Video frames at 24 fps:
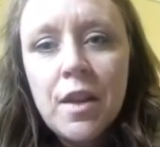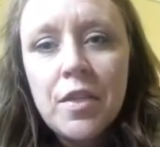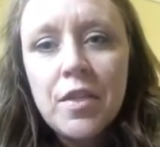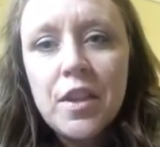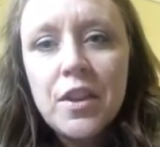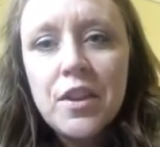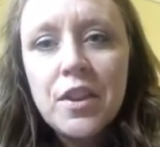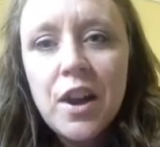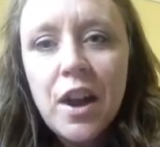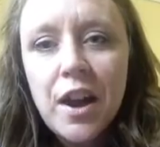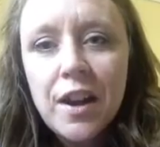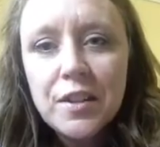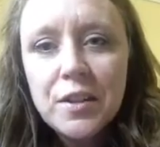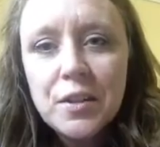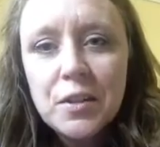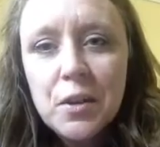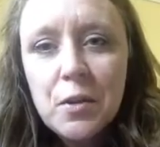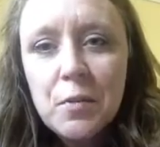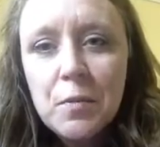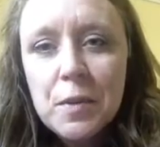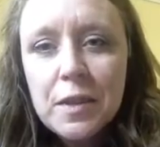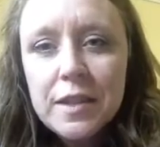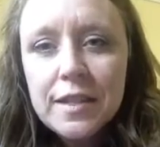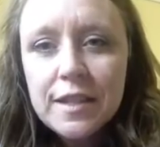not
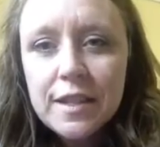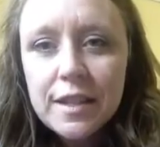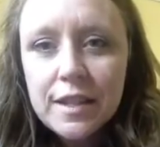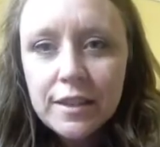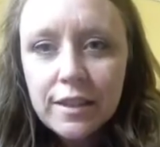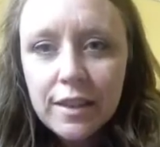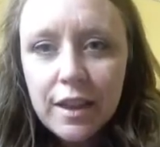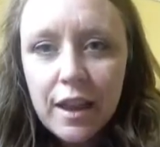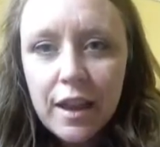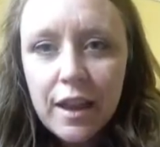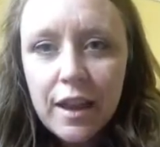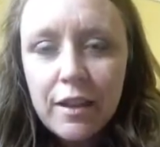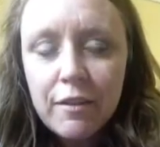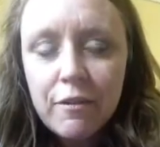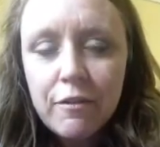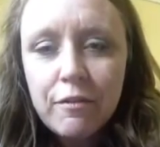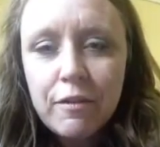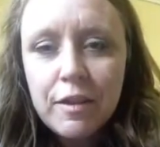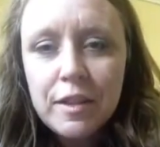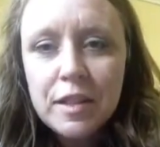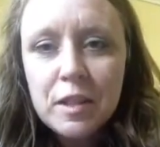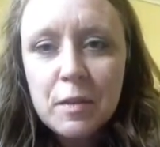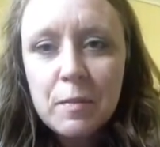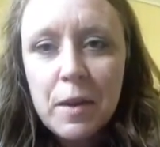so busy life
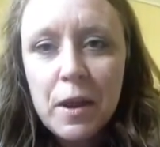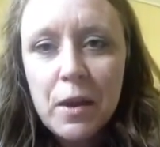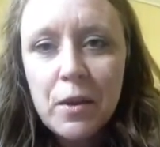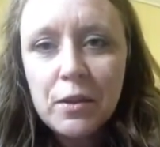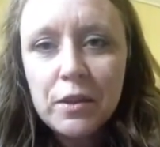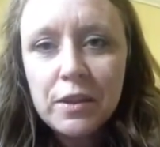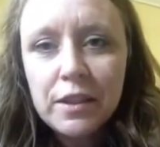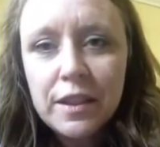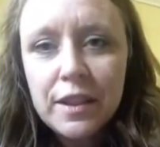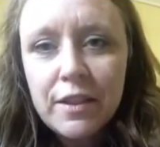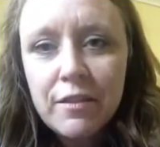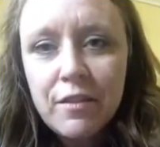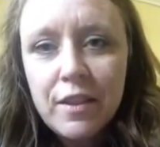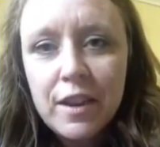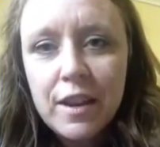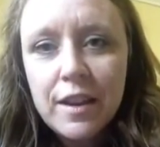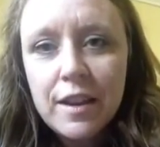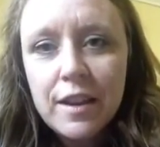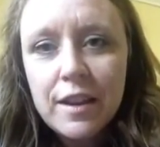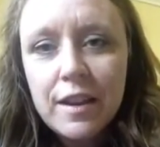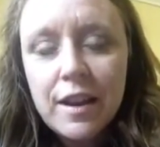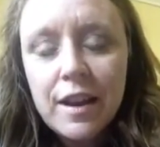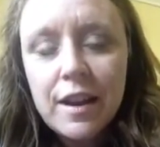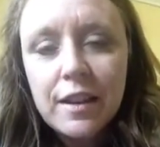is about
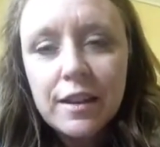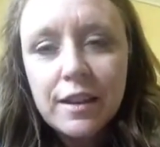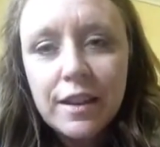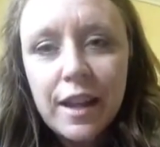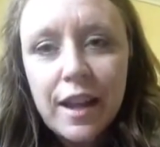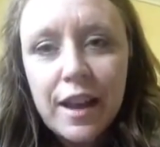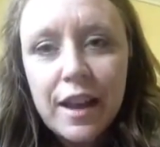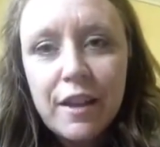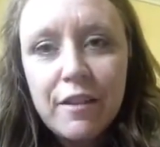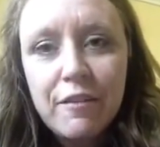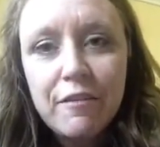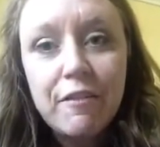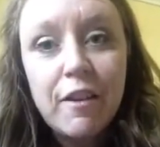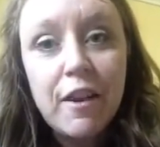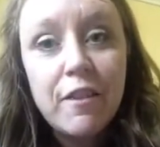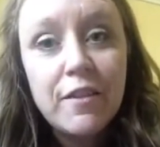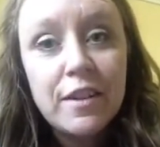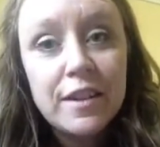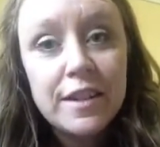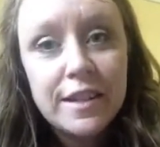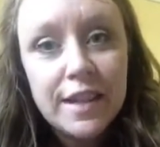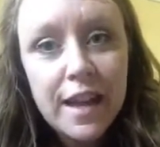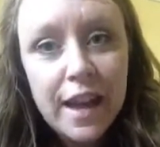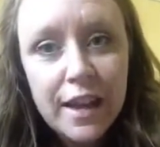living a life of
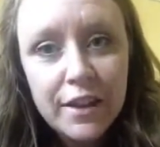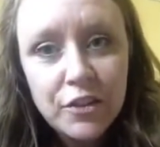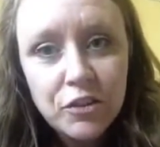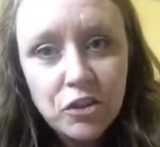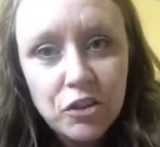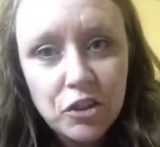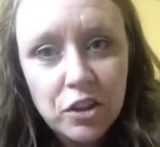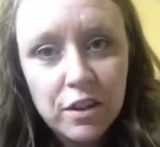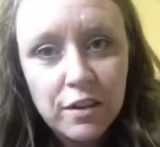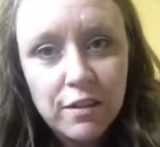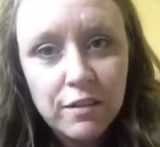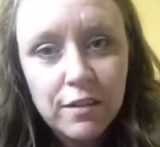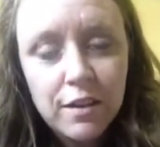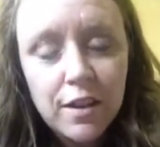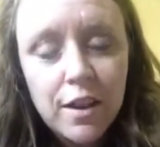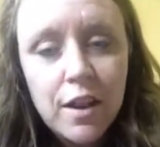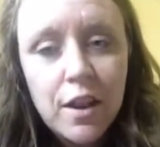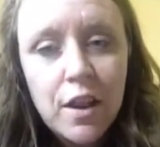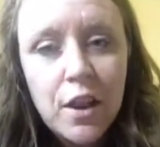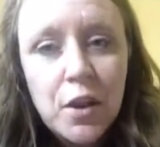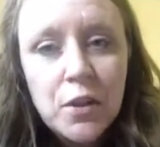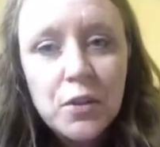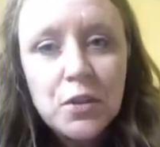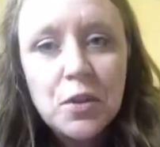intention.
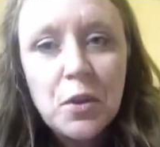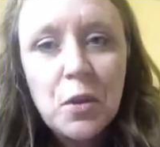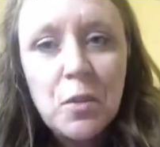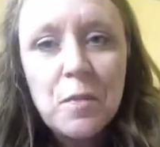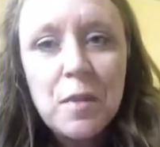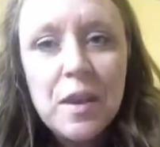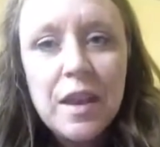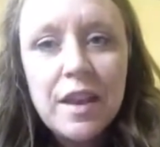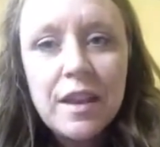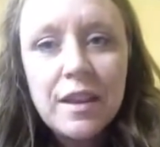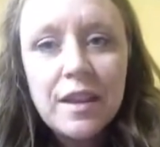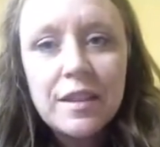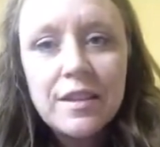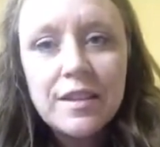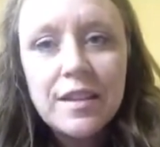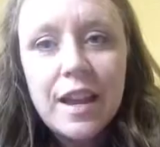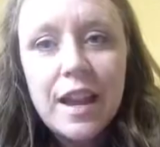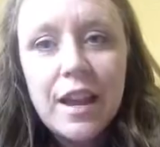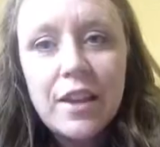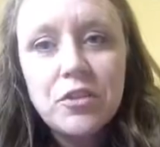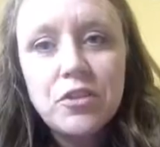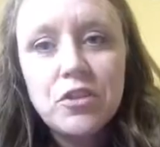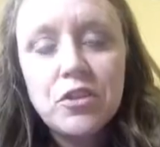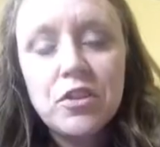So being
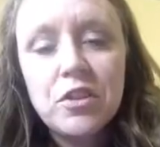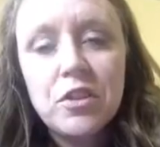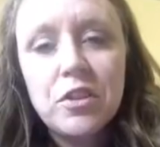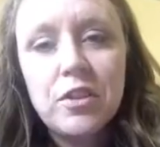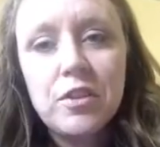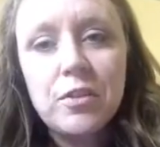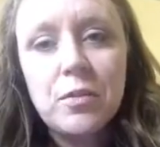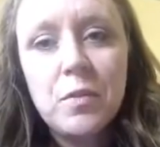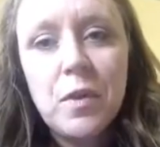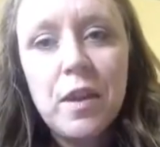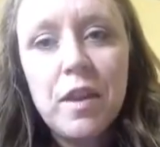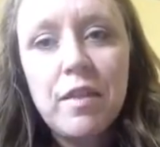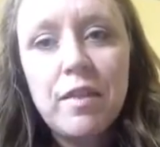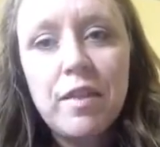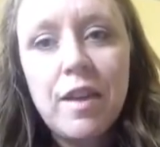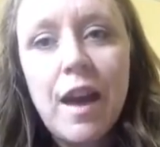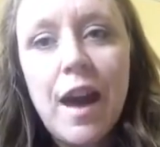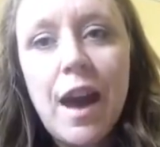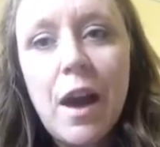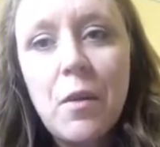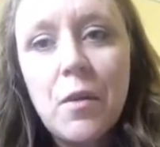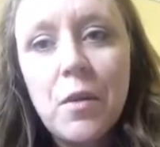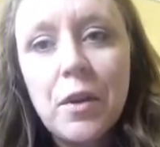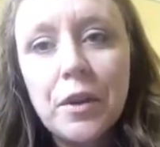intentional with
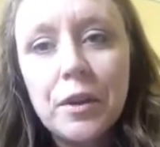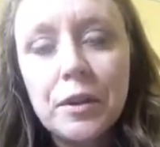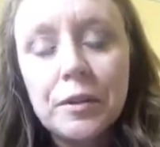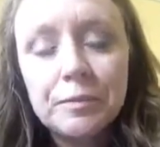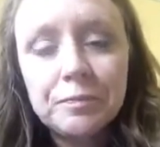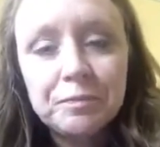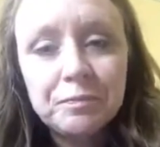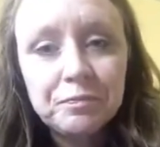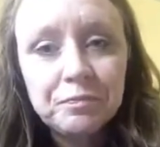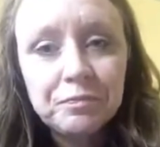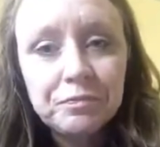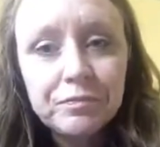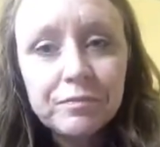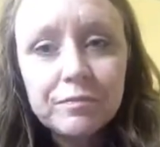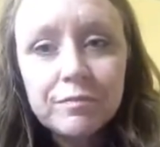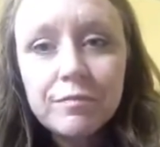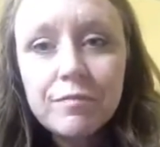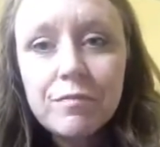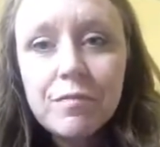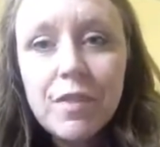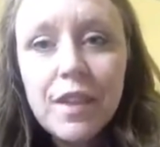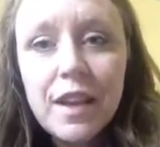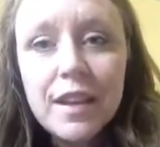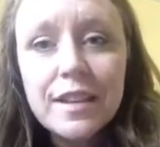our
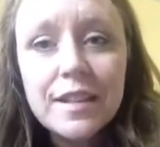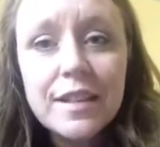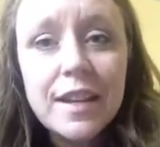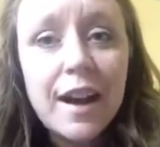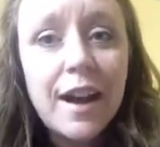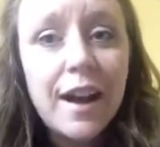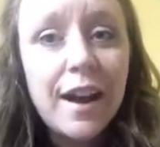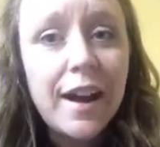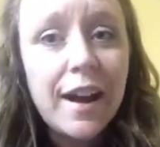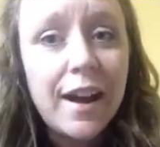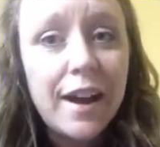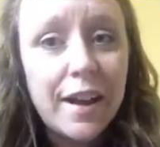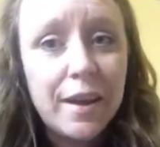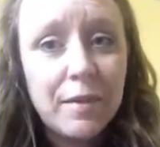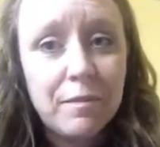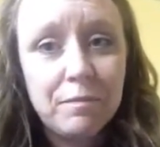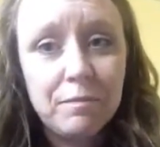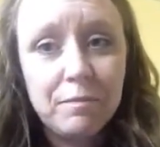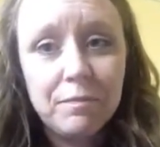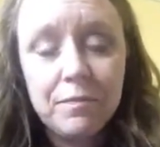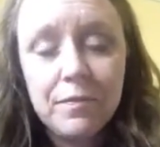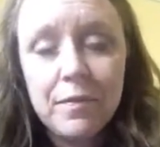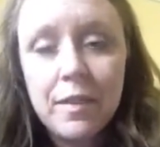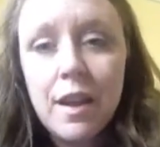
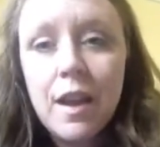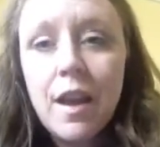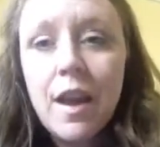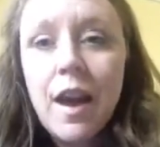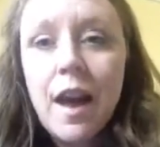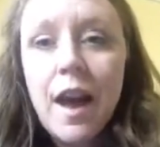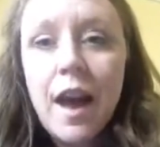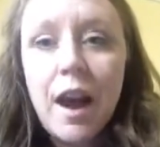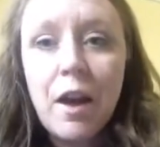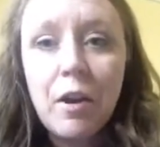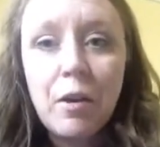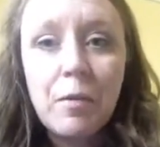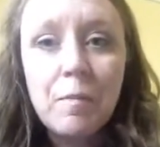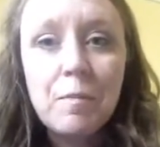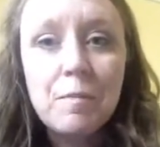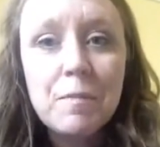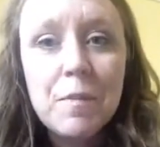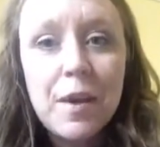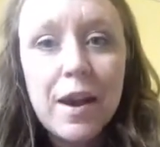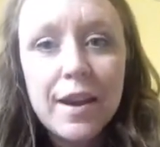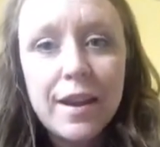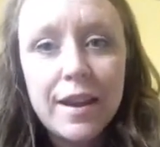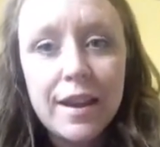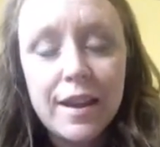time, our
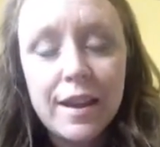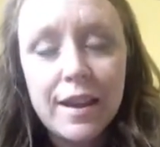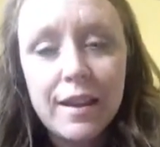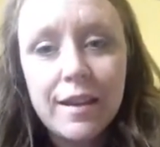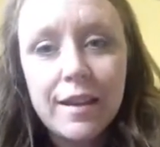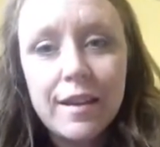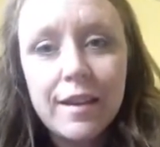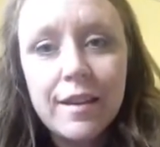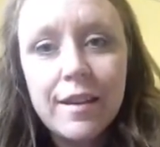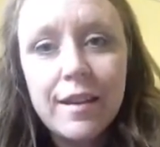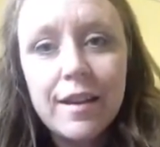money,